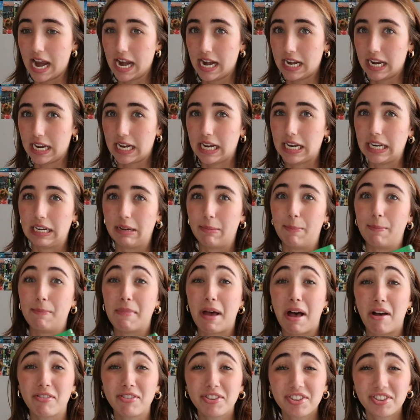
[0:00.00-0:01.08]
and it
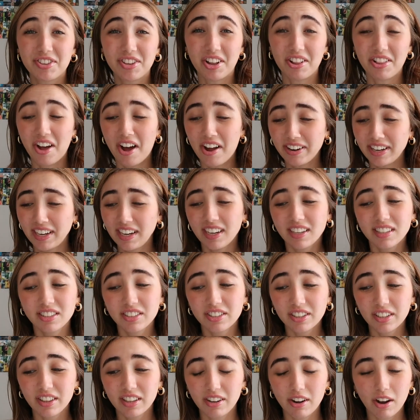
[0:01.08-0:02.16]
melts a lot
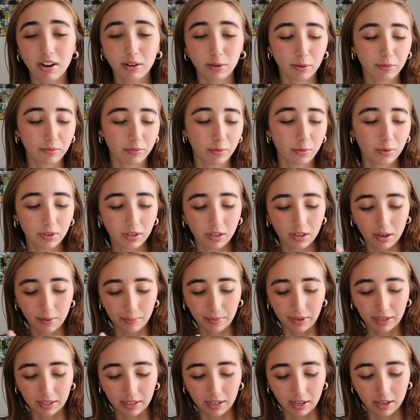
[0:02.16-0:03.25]
easier than Aquaphor. I'm
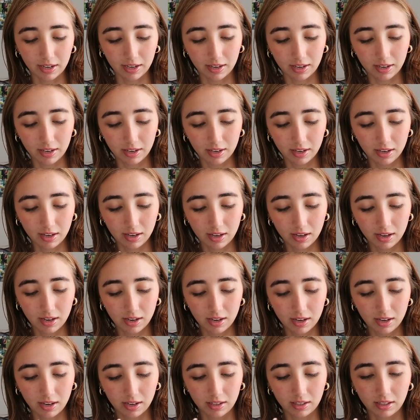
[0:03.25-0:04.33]
like,
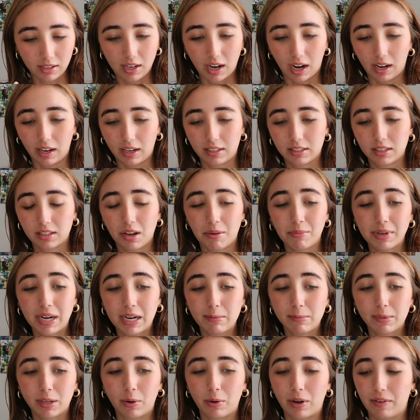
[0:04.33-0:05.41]
yeah, like
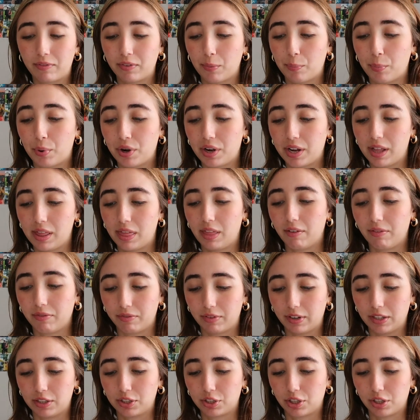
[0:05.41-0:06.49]
sometimes I would have to put it in the
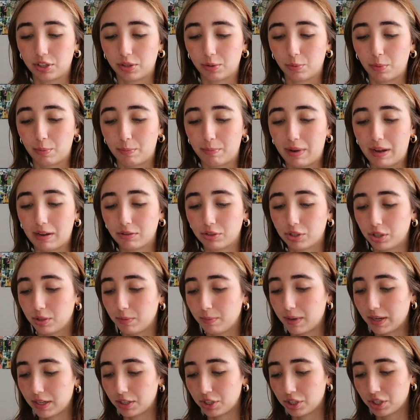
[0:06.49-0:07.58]
fridge because it would melt too
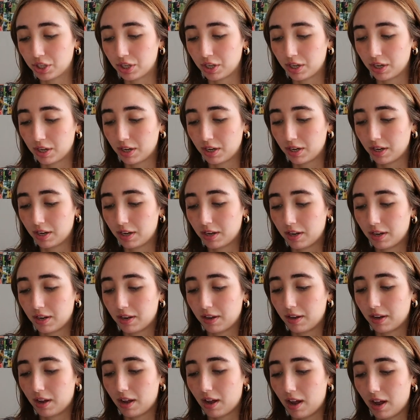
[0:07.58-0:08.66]
much.
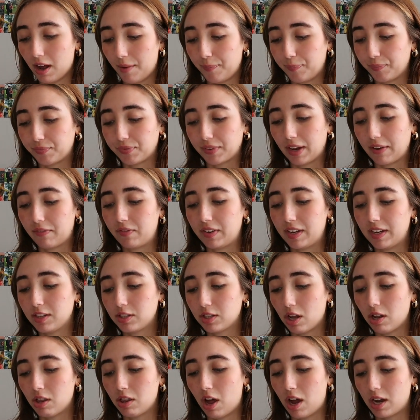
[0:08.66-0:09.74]
It feels
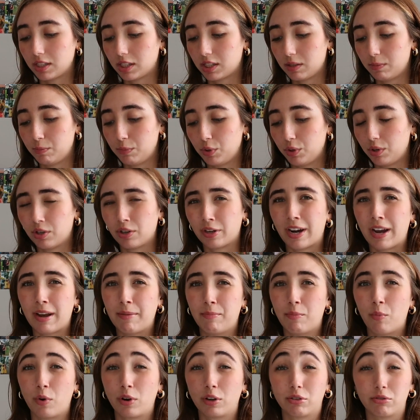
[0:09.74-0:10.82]
a lot smoother and
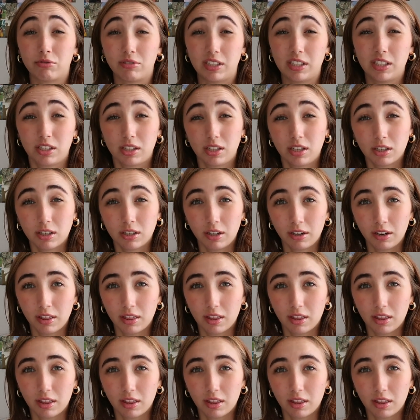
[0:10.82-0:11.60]
more greasier